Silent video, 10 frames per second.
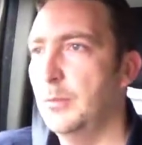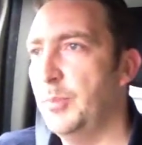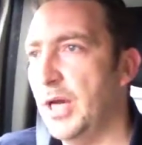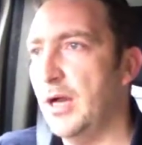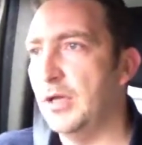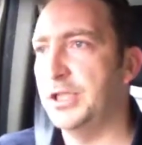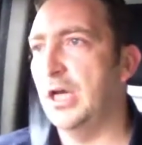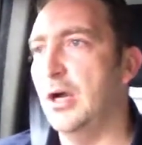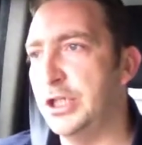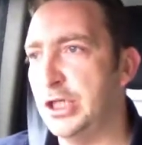But I
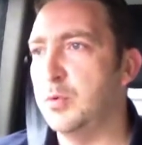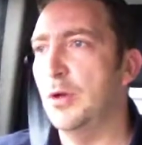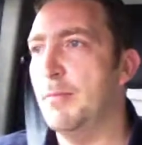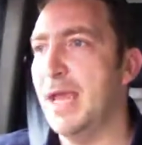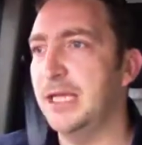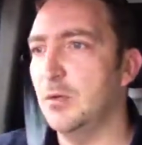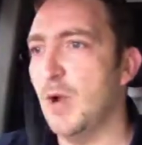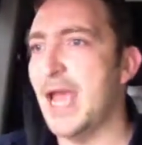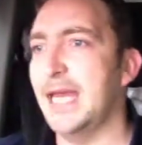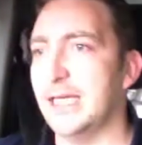just want to make
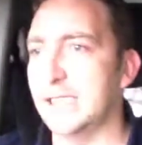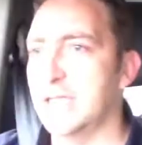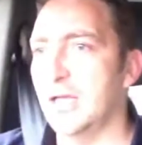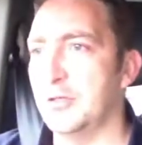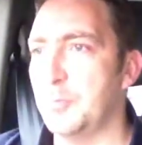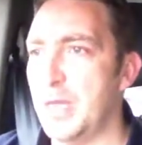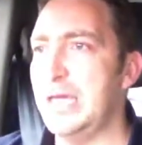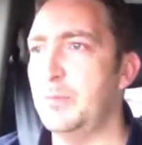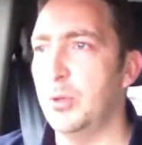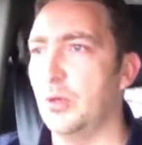awareness to those
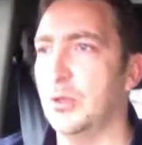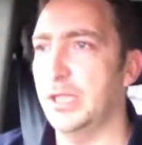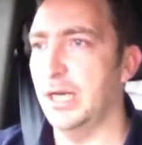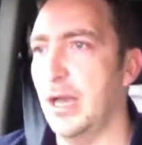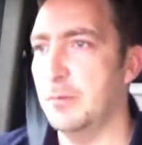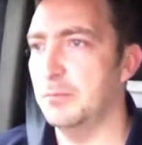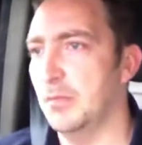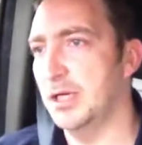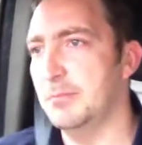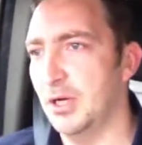people. You know,
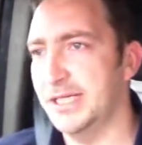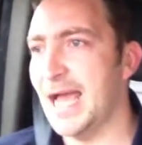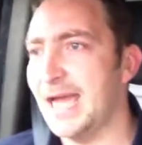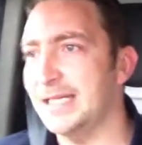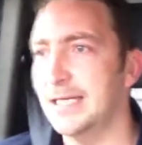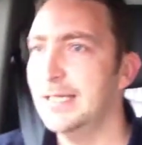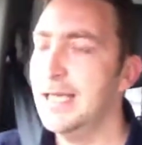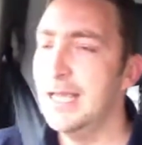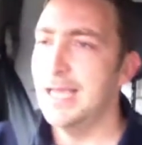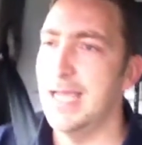my dad,
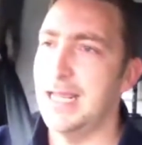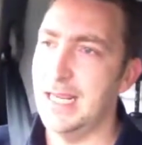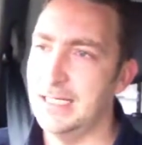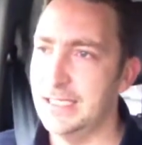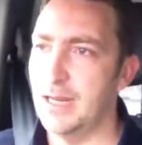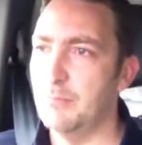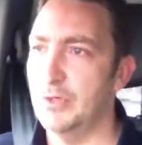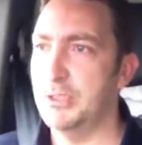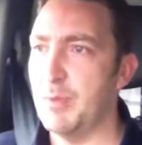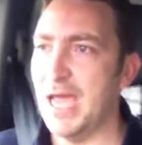in some
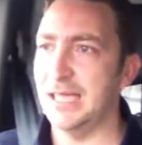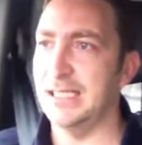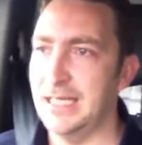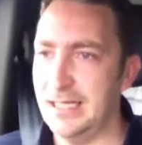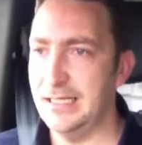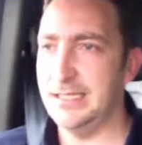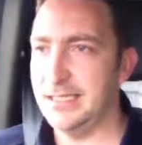respects, he